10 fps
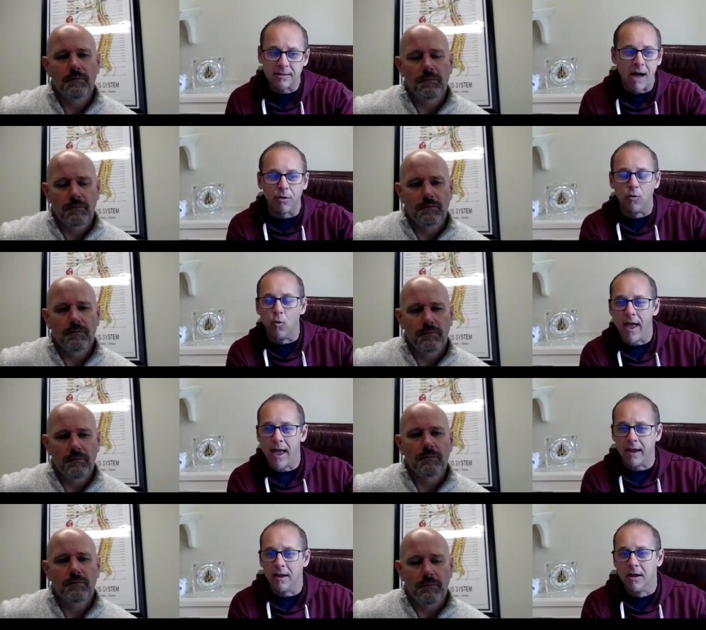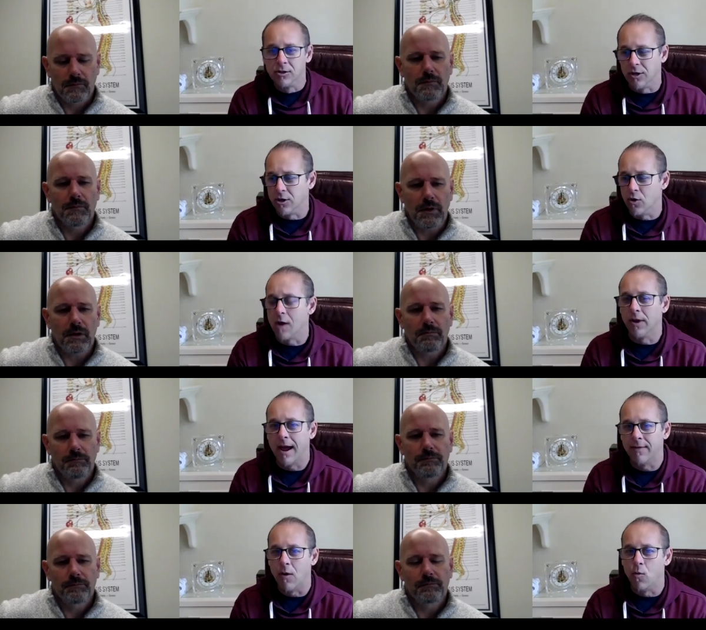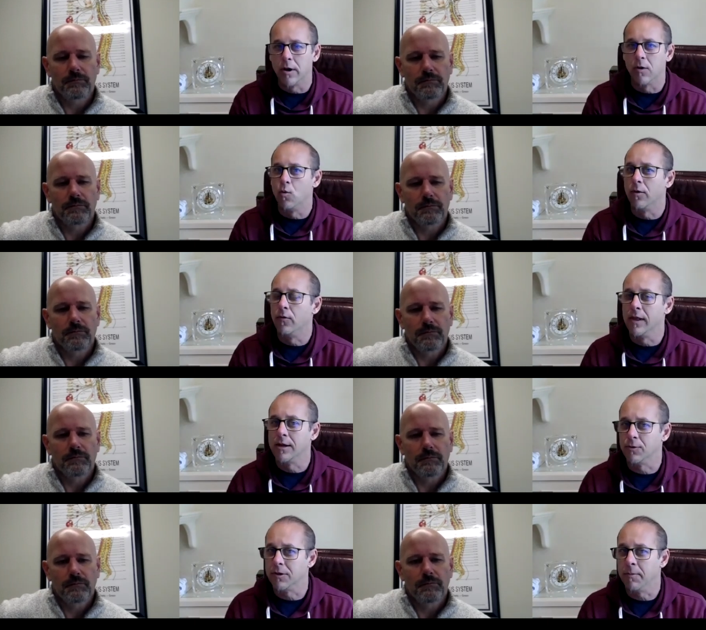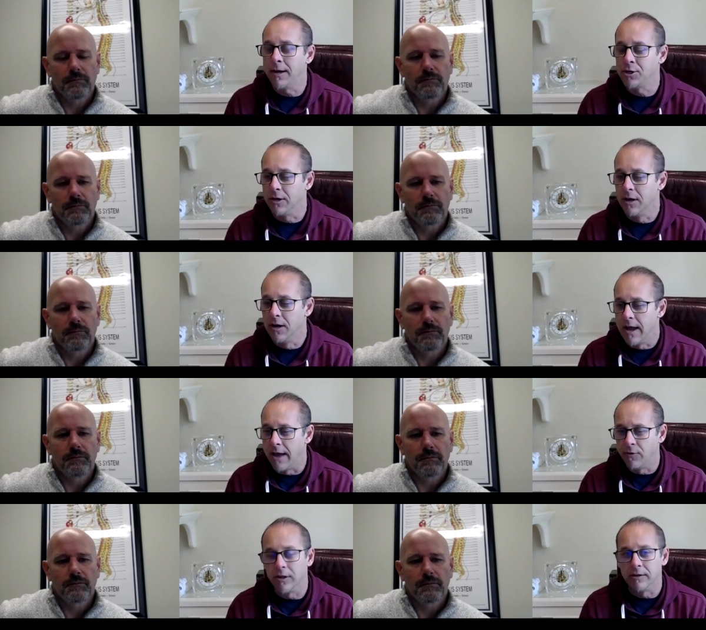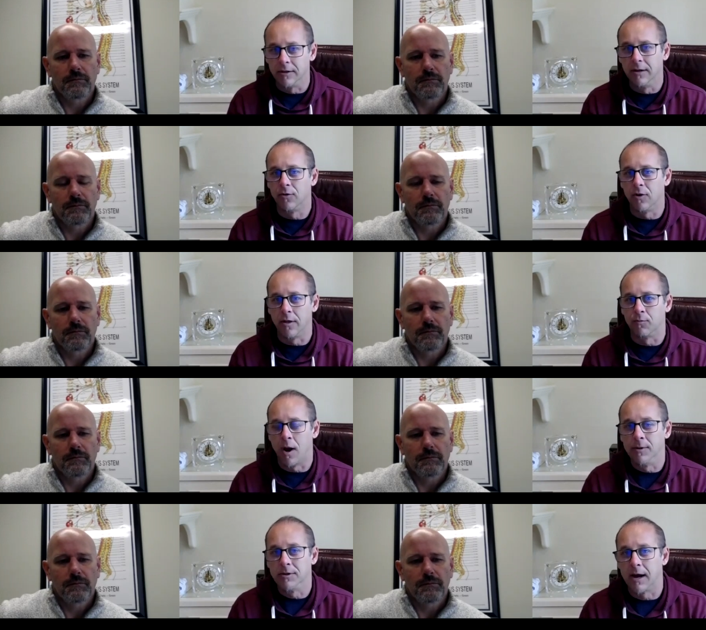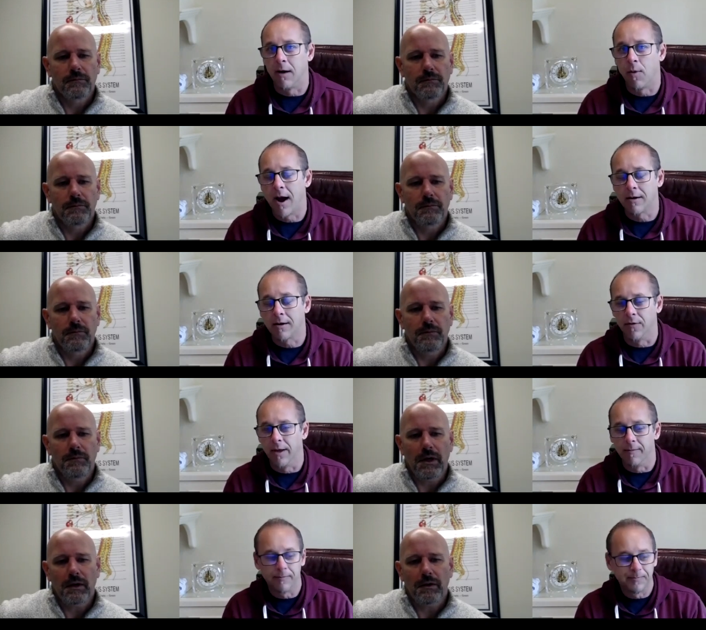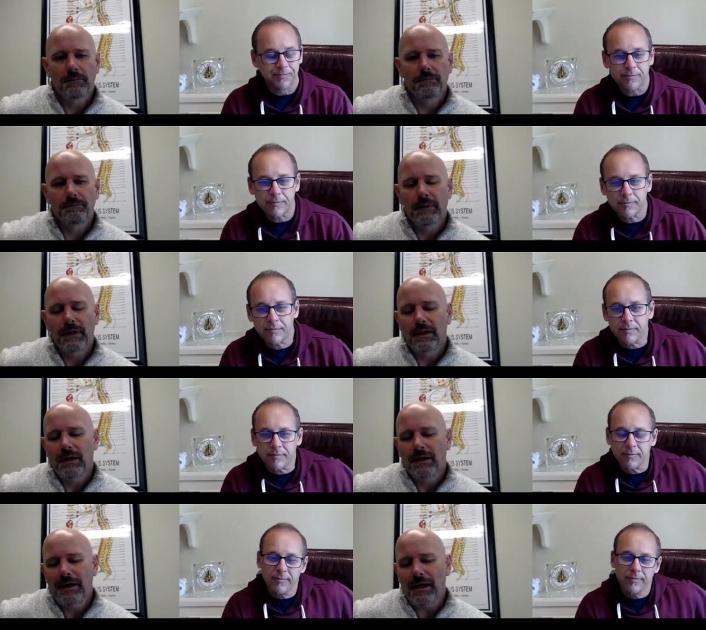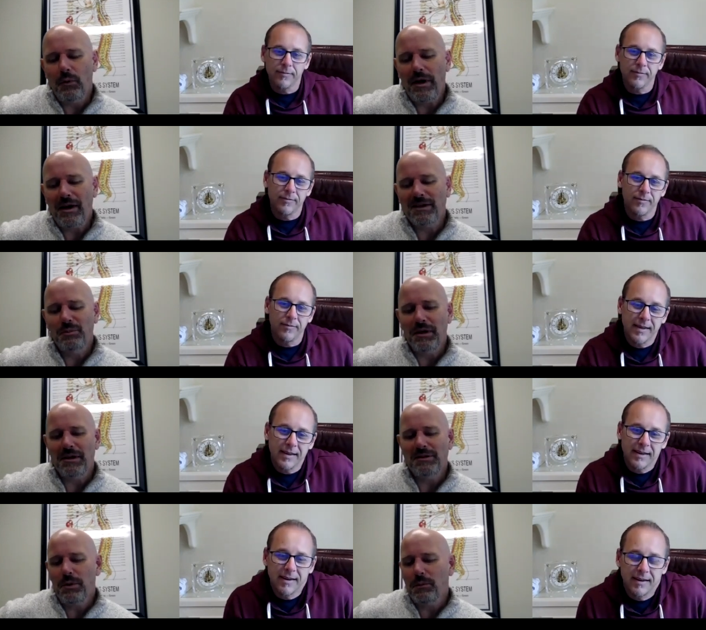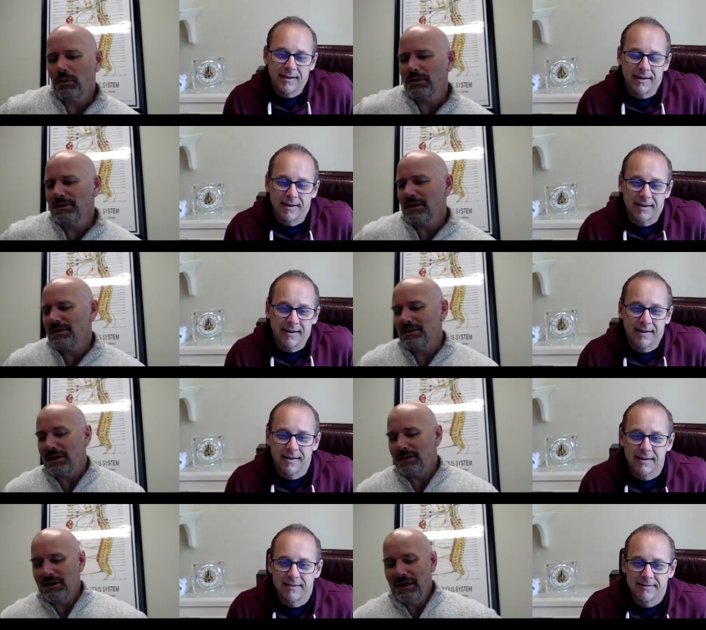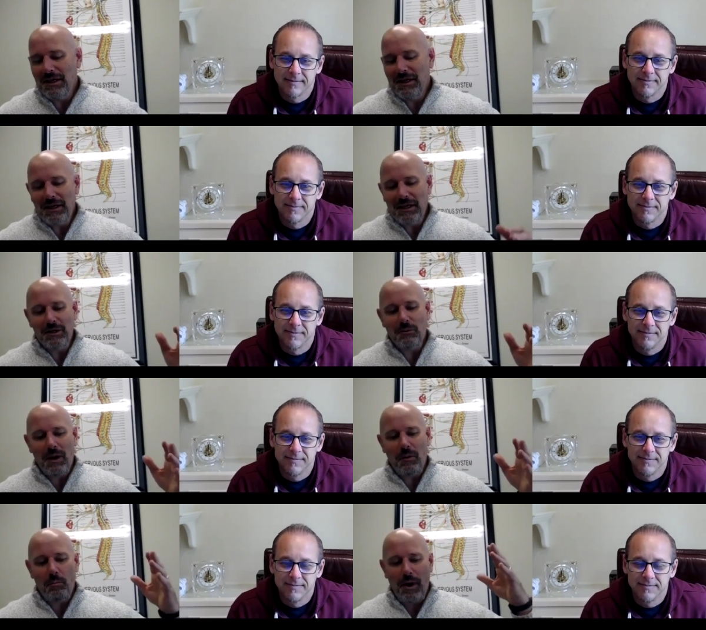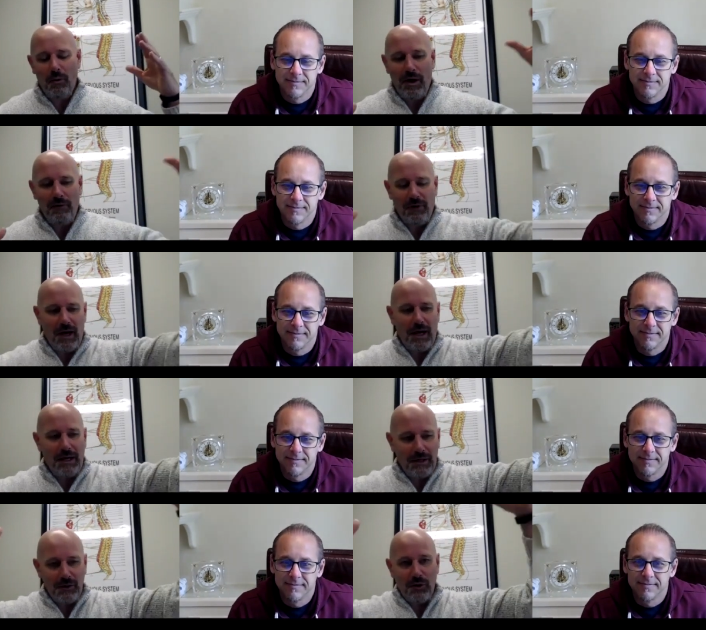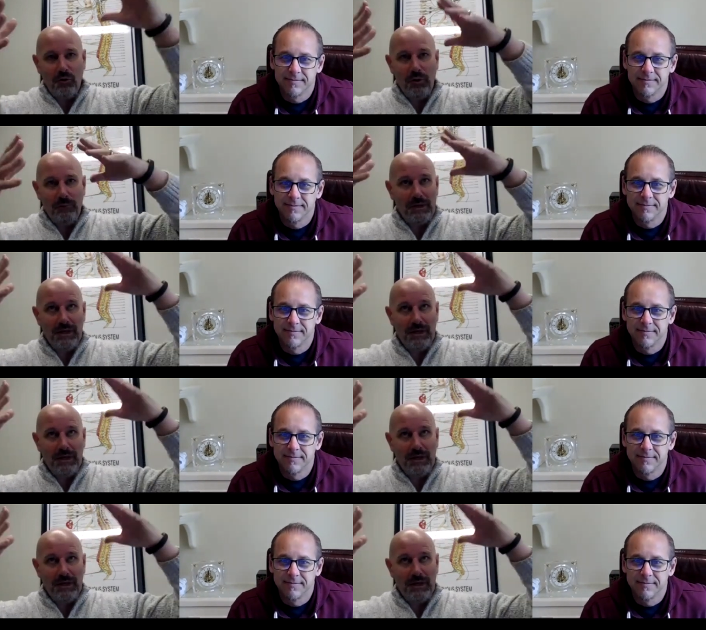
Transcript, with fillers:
Speaker 1: out of the way so that you're able to have that one-on-one relationship with the patient and really deliver on the promise of chiropractic for them
Speaker 2: yeah yeah the way i explain it to people is this is is you know my my wife and i you know we've been